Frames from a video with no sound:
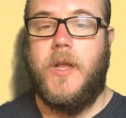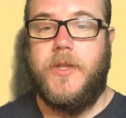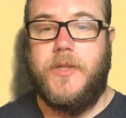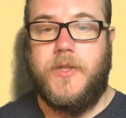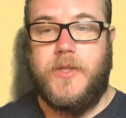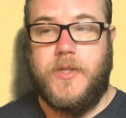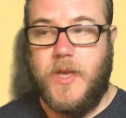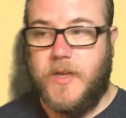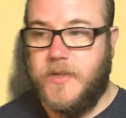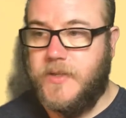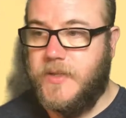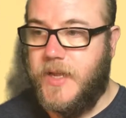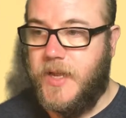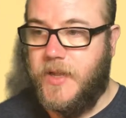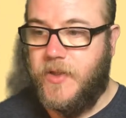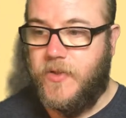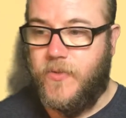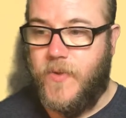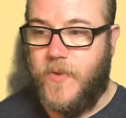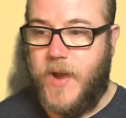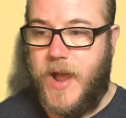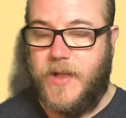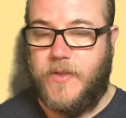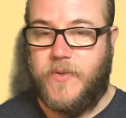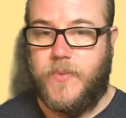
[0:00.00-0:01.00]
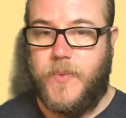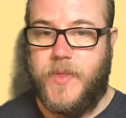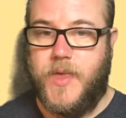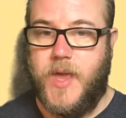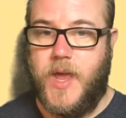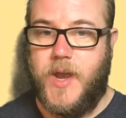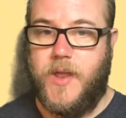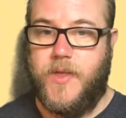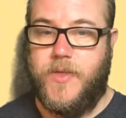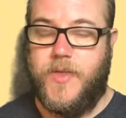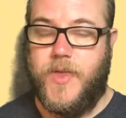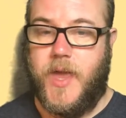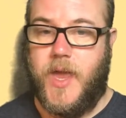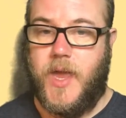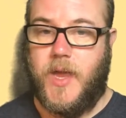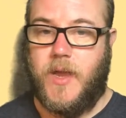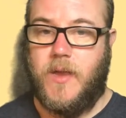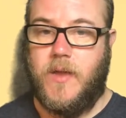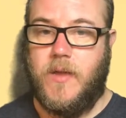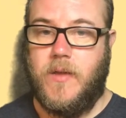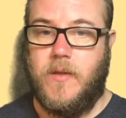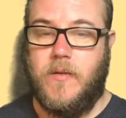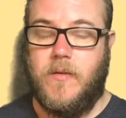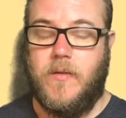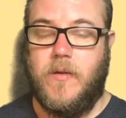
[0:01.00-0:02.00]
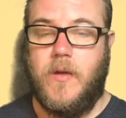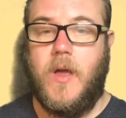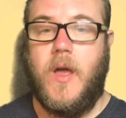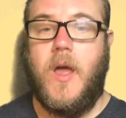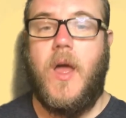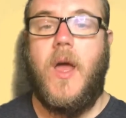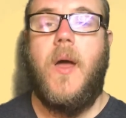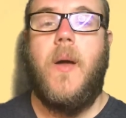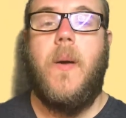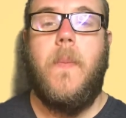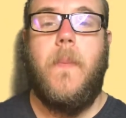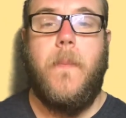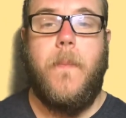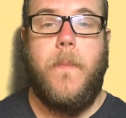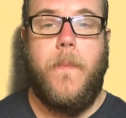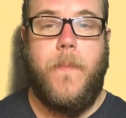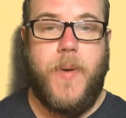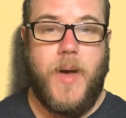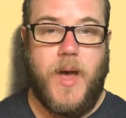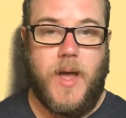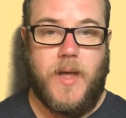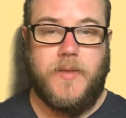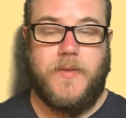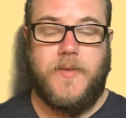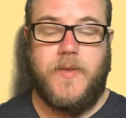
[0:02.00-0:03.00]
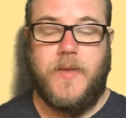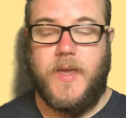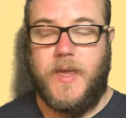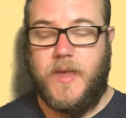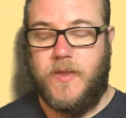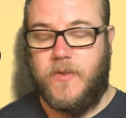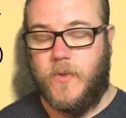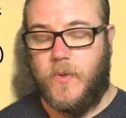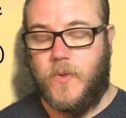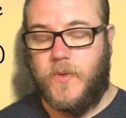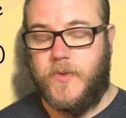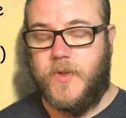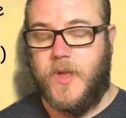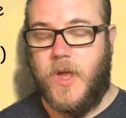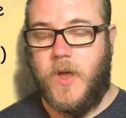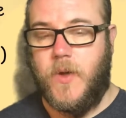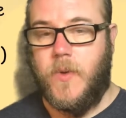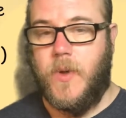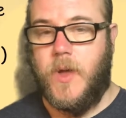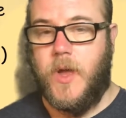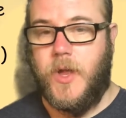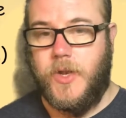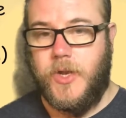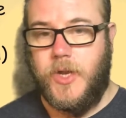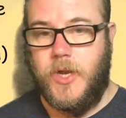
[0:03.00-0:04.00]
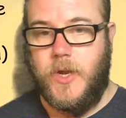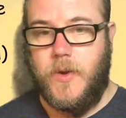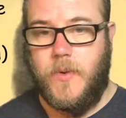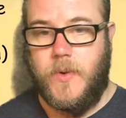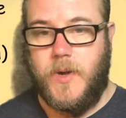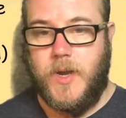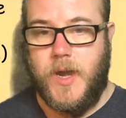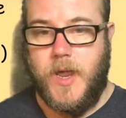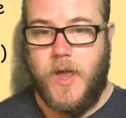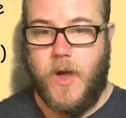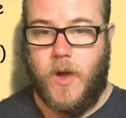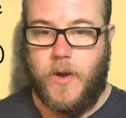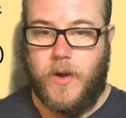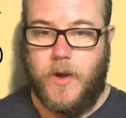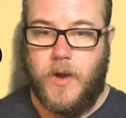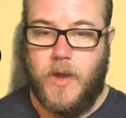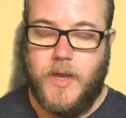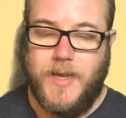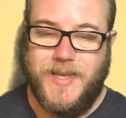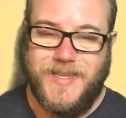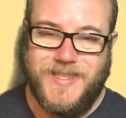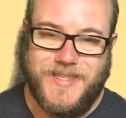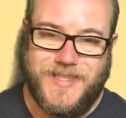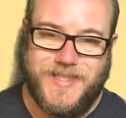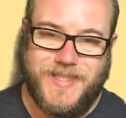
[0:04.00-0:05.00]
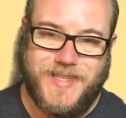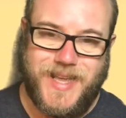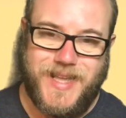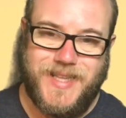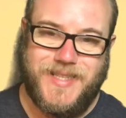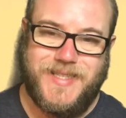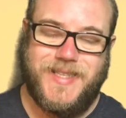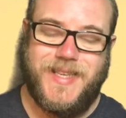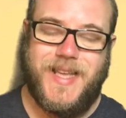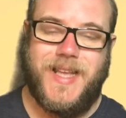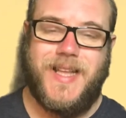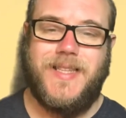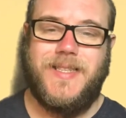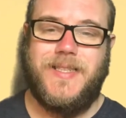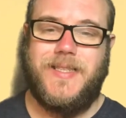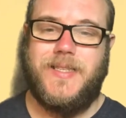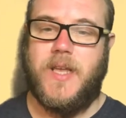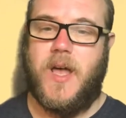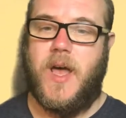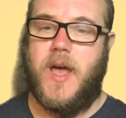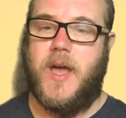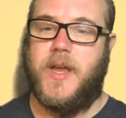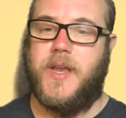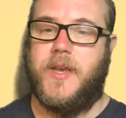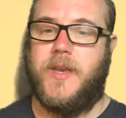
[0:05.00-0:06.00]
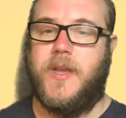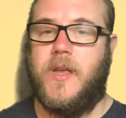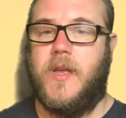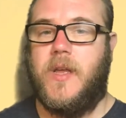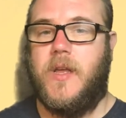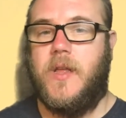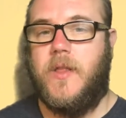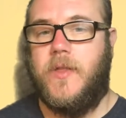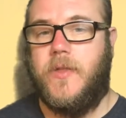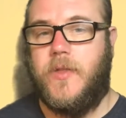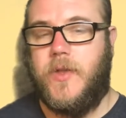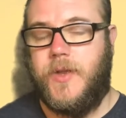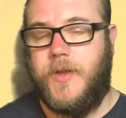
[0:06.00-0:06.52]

doesn't interact with anything, but is also a nucleon, sits inside the